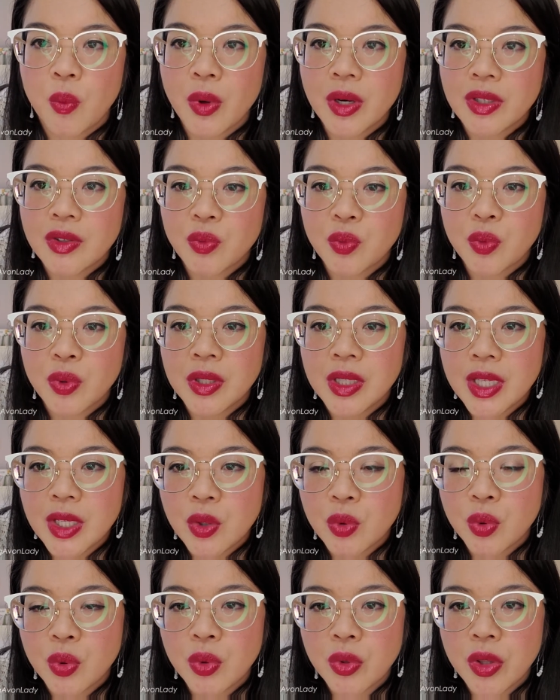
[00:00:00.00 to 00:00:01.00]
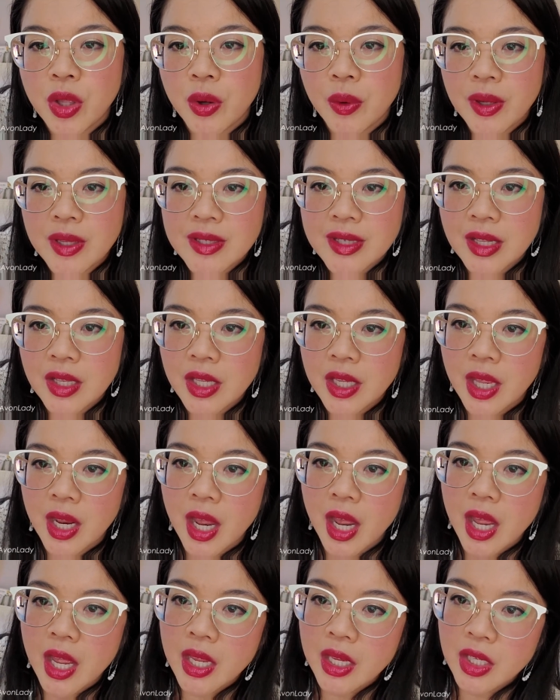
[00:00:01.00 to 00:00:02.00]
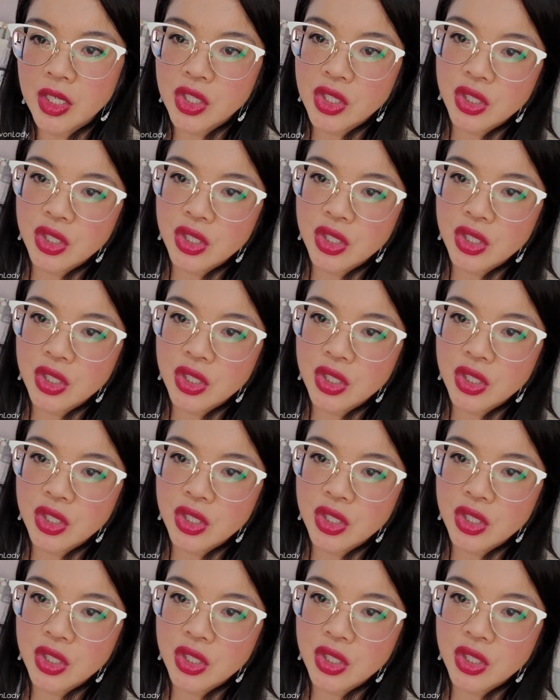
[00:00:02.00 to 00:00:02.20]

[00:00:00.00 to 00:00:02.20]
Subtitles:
What's really cool though is that look at, I could